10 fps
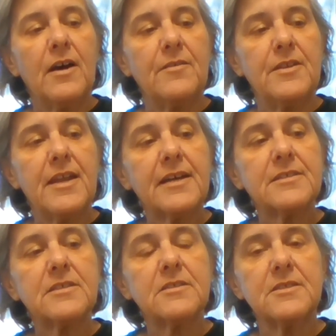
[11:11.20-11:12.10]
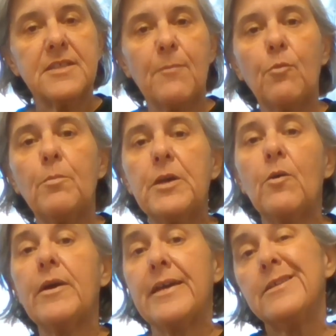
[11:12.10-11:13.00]
the next step will be
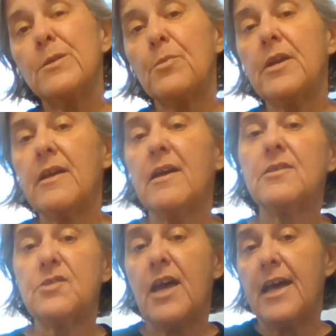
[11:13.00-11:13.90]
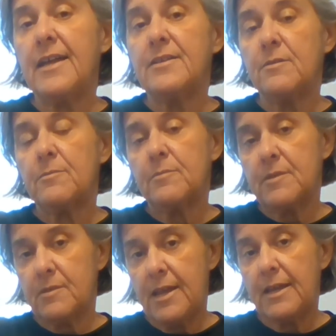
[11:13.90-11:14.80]
going into the breeding bench and
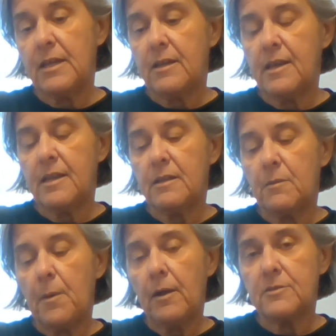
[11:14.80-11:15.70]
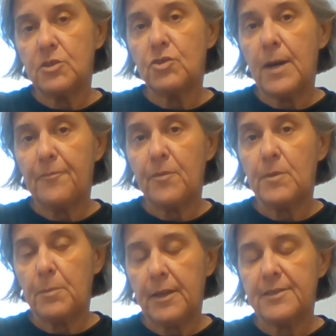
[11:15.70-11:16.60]
getting the pollen to drop from the
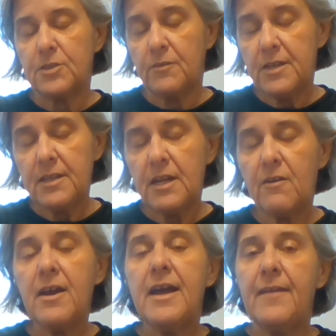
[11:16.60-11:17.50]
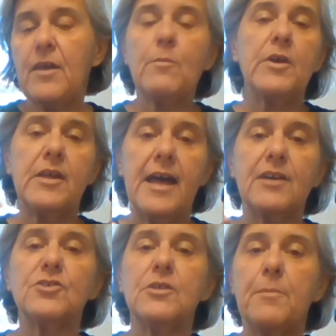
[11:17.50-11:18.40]
plants that are in there, and then we could
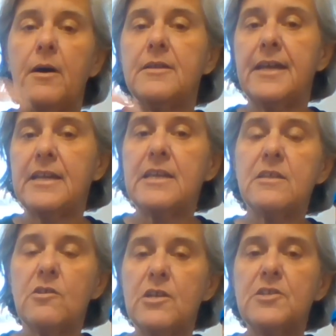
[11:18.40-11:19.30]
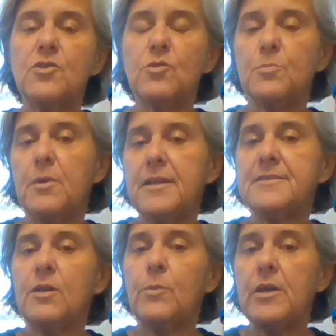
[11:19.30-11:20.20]
actually pollinate each of those plants
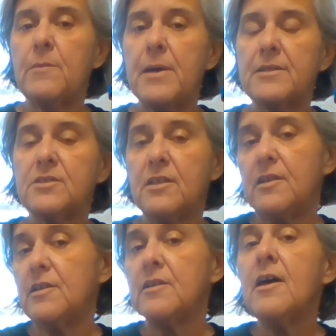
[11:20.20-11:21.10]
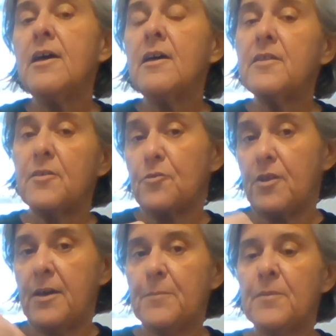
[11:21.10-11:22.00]
that we emasculated the other
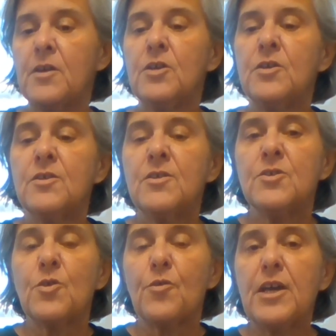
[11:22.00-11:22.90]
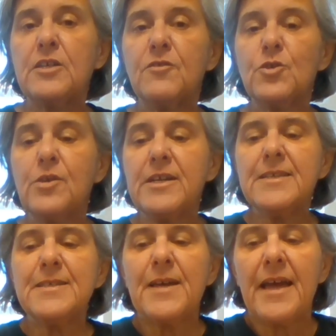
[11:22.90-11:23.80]
day. So thanks for joining us,
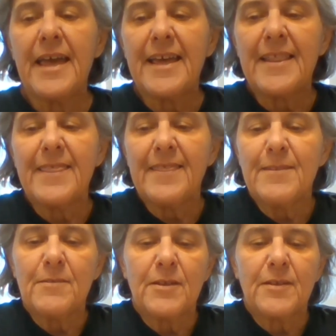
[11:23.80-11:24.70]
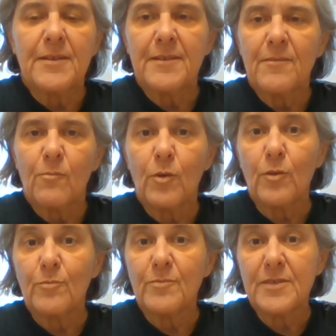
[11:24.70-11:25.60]
and we'll
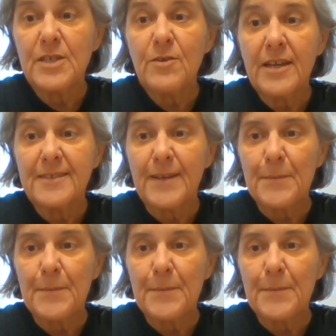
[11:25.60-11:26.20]
see you next time.